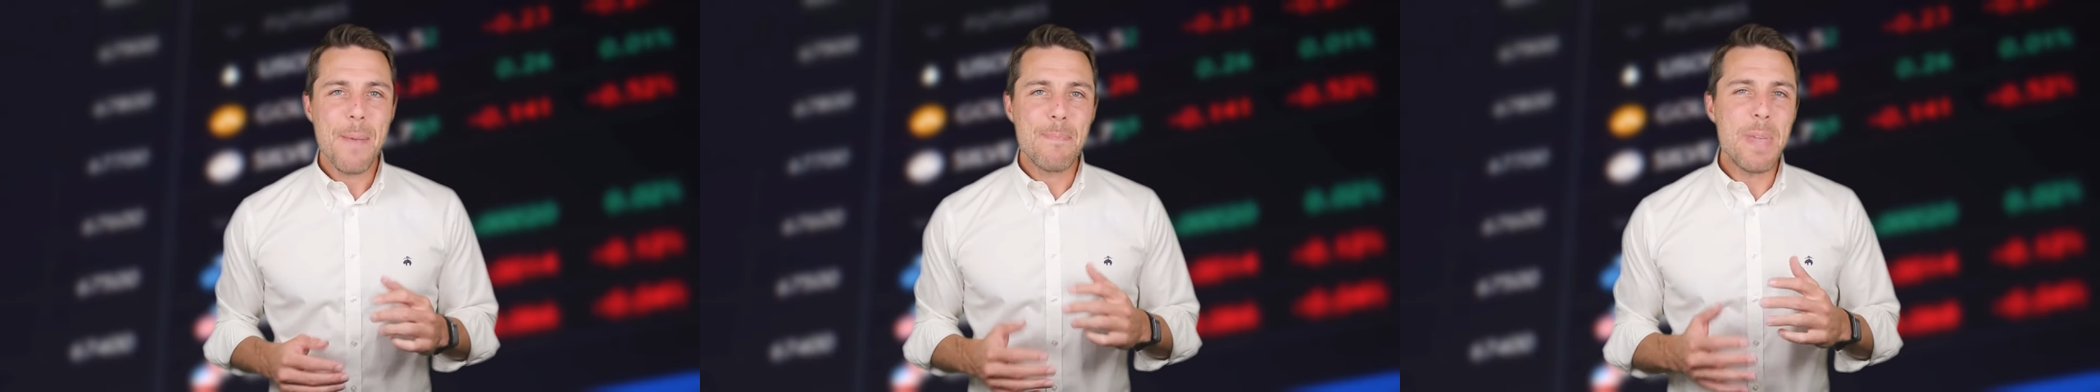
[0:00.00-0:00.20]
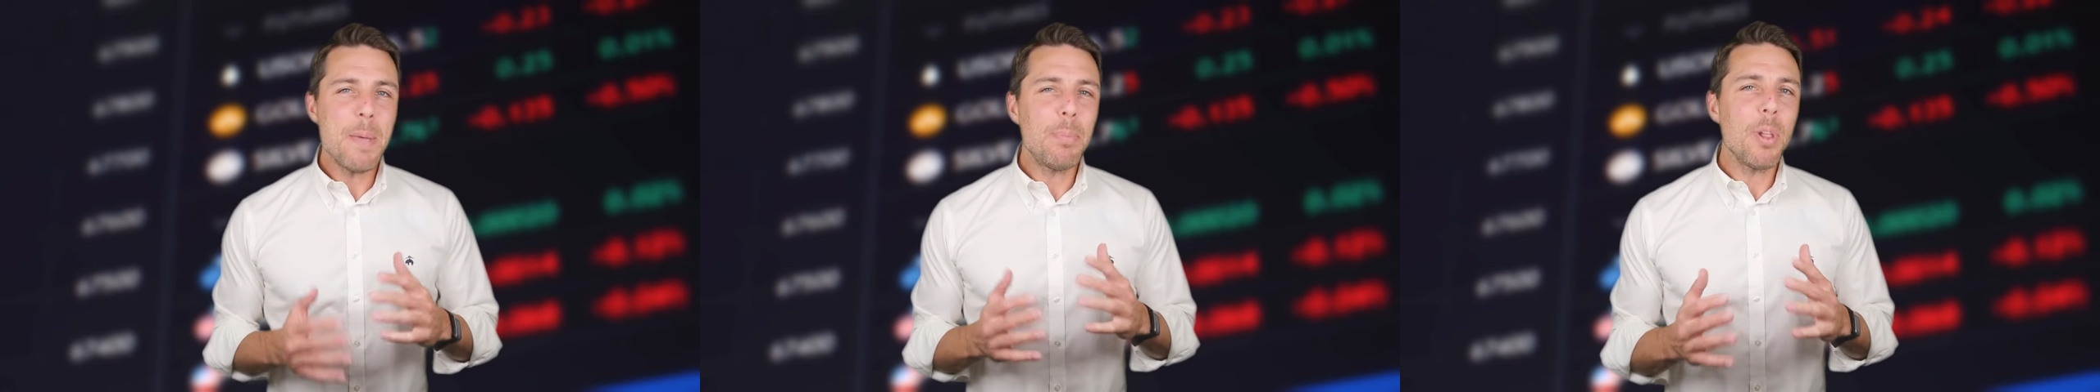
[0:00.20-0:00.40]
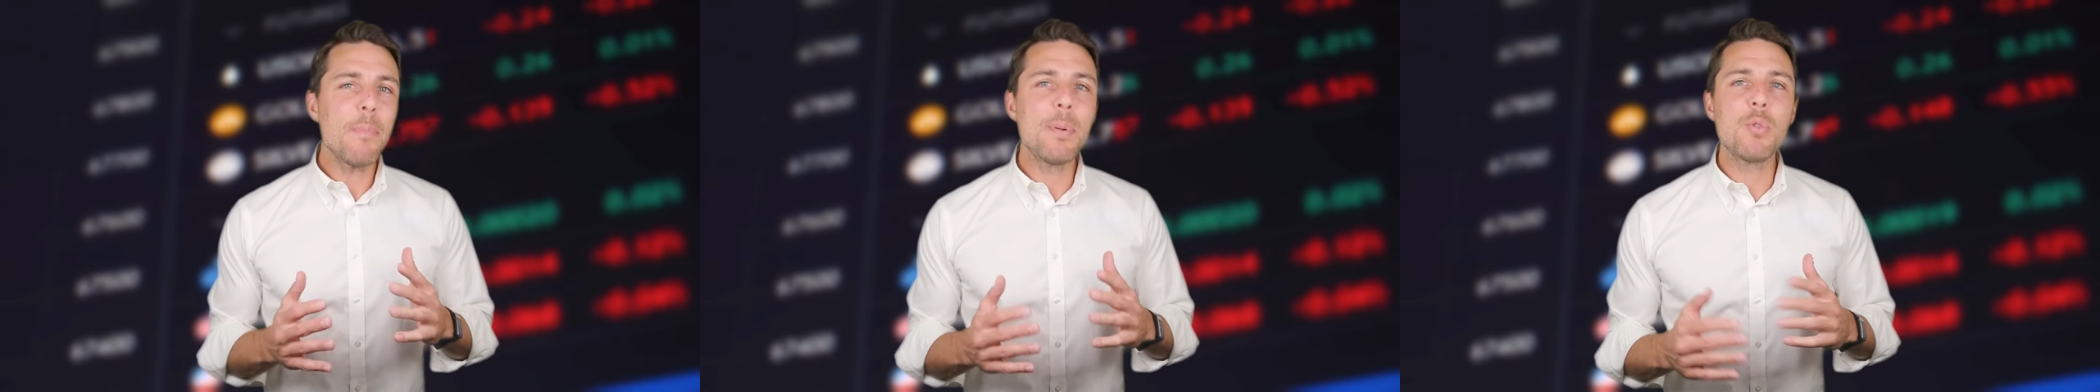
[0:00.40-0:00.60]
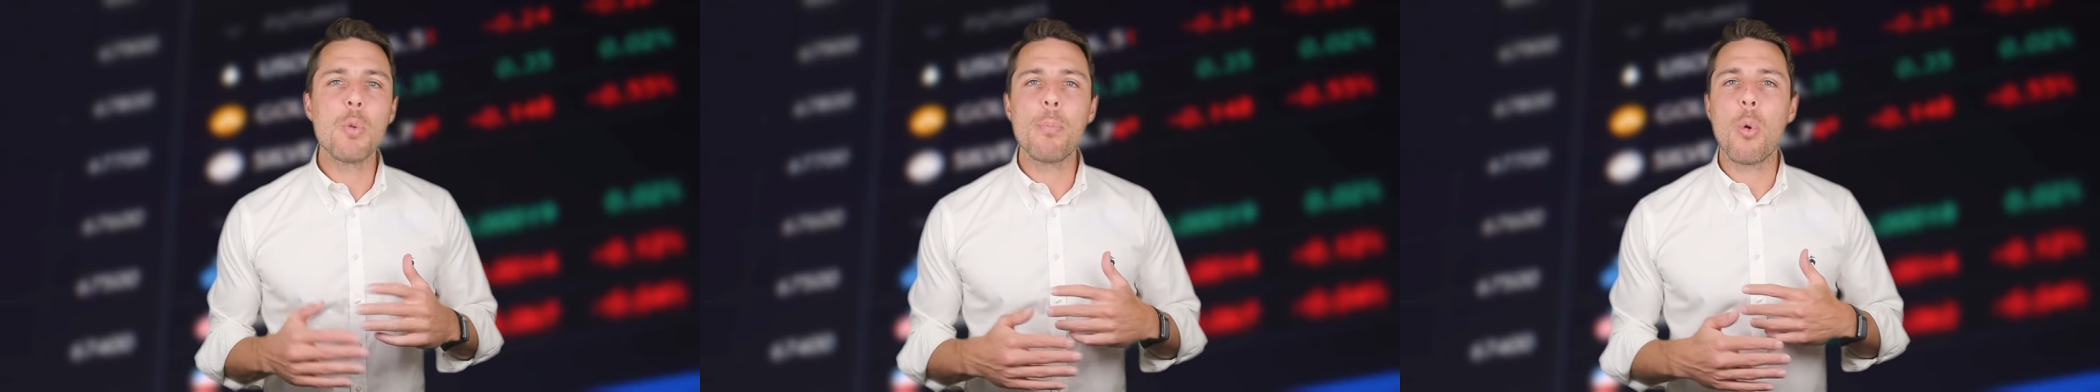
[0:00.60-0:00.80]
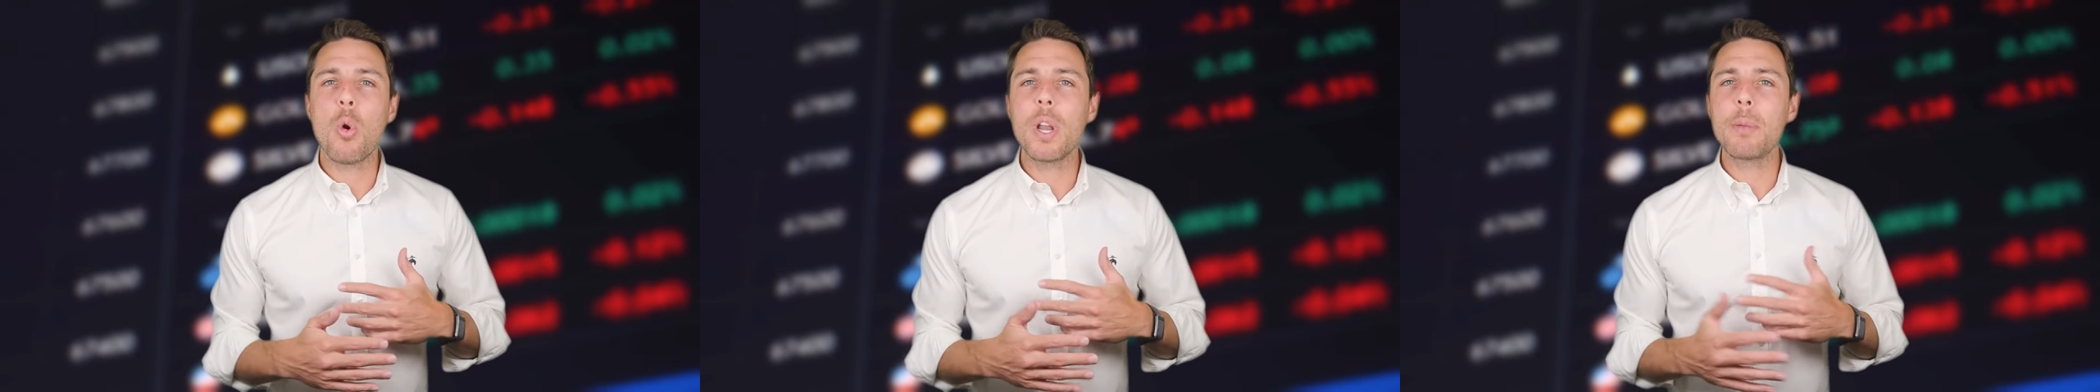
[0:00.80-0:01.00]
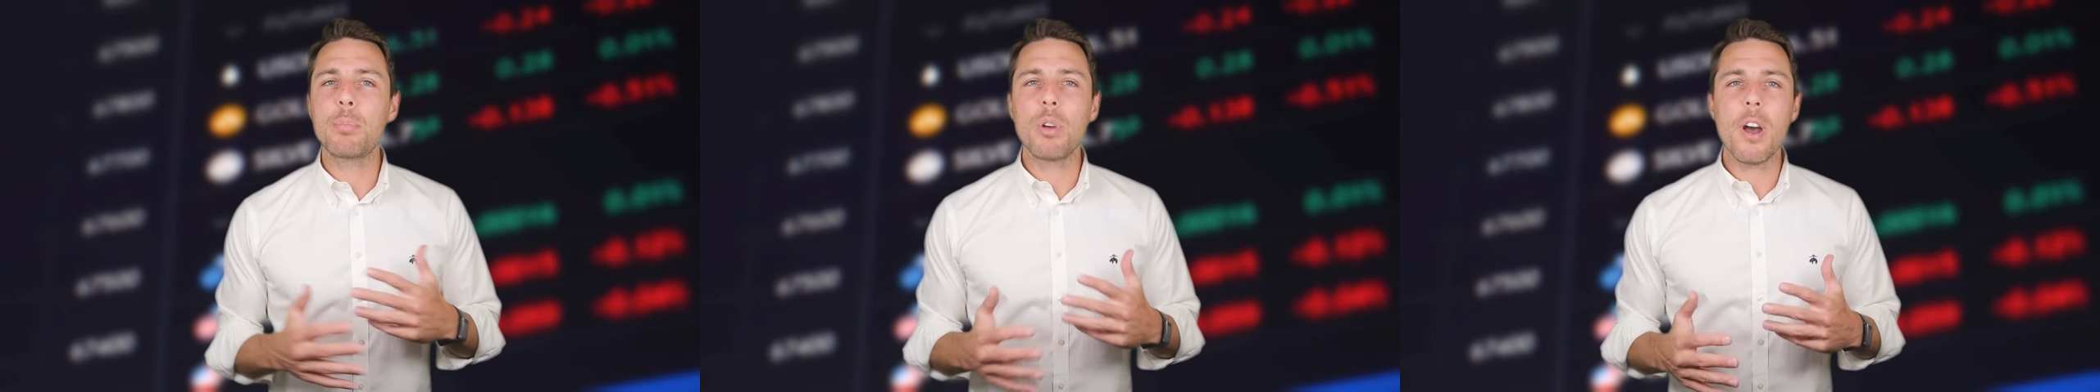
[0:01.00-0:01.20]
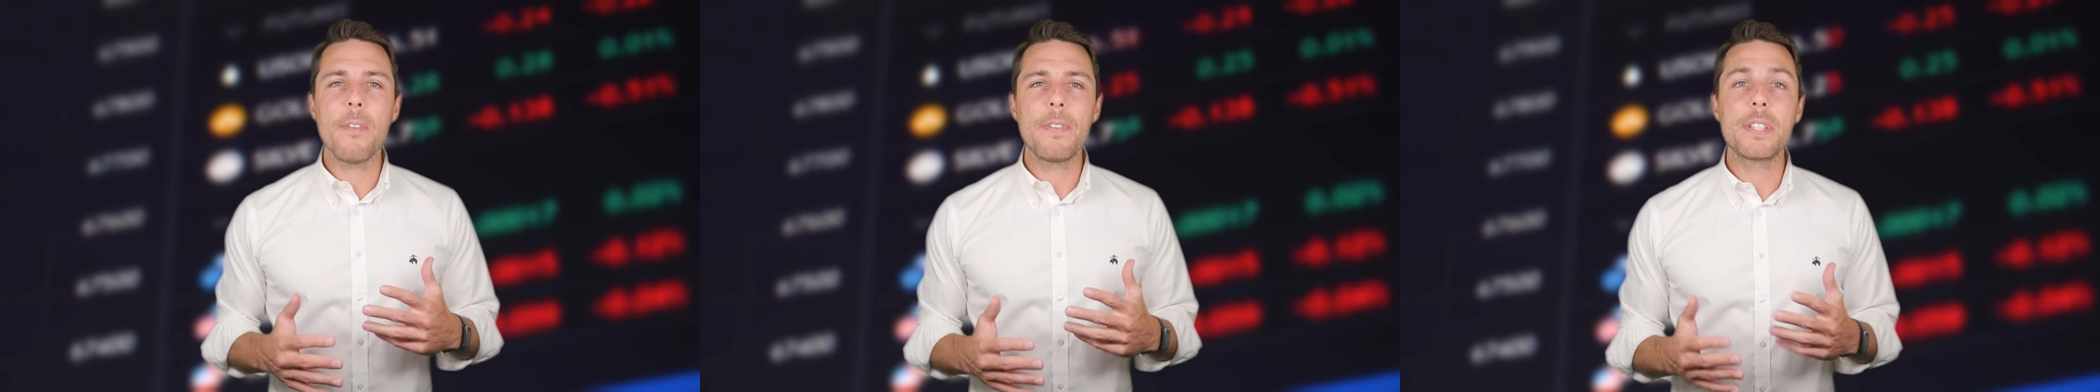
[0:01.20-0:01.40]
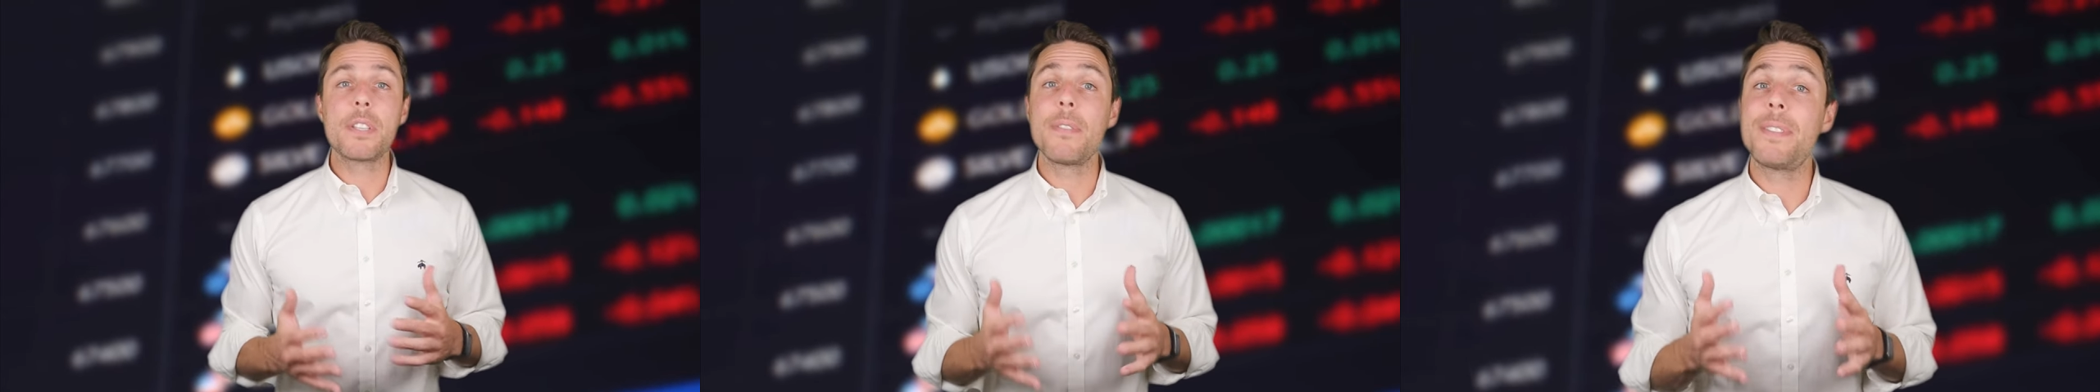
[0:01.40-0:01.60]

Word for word: People have been reporting profits